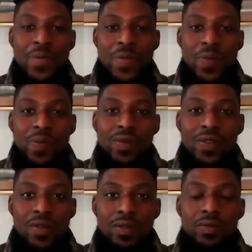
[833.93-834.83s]

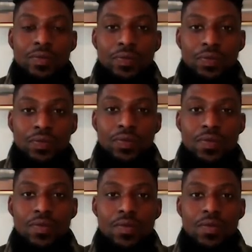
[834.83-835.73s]

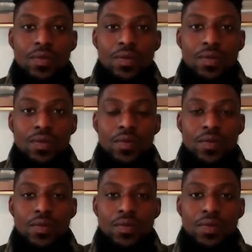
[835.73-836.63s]

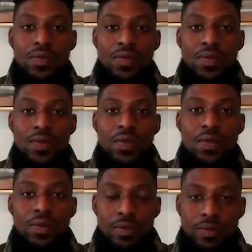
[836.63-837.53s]

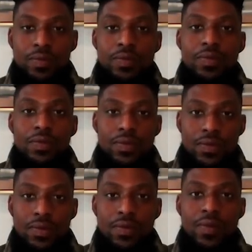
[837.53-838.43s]

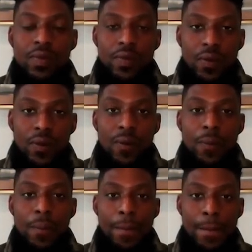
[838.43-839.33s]

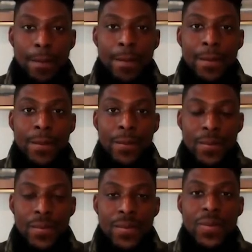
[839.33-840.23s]

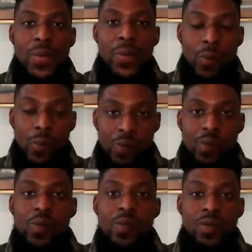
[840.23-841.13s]

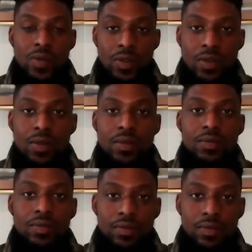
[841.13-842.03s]
The person shown says nothing.